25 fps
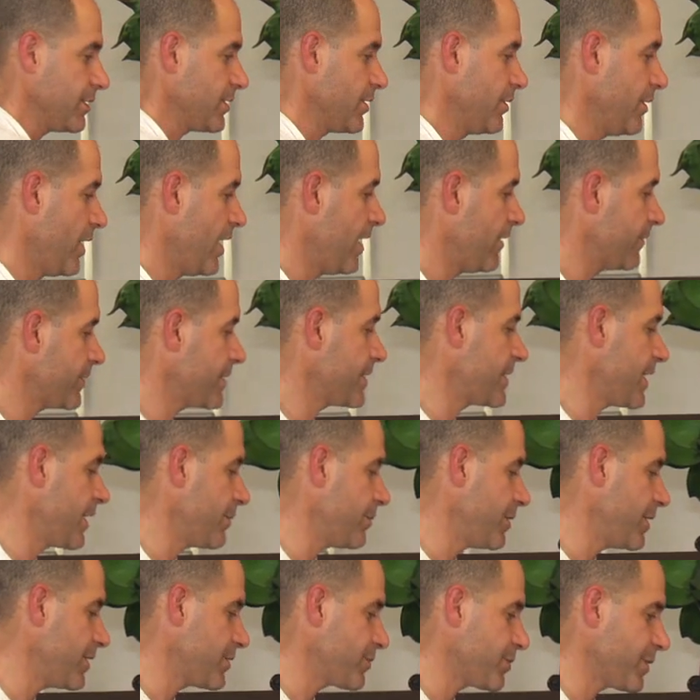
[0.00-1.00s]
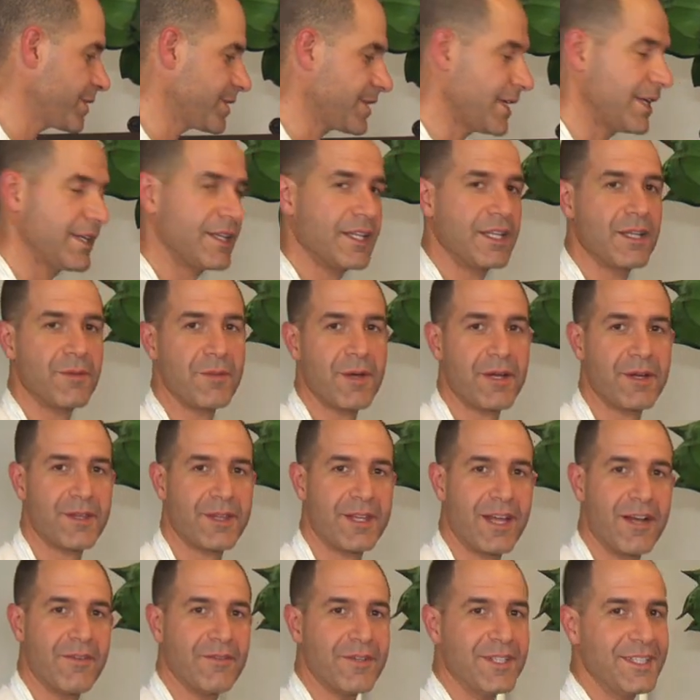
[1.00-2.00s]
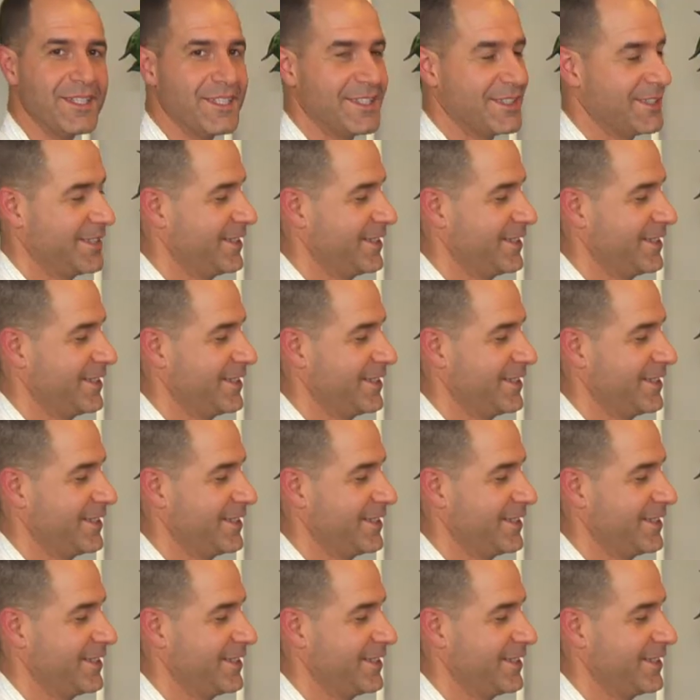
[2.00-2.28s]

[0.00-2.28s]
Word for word: so after 10 minutes, we're taking them out of the oven.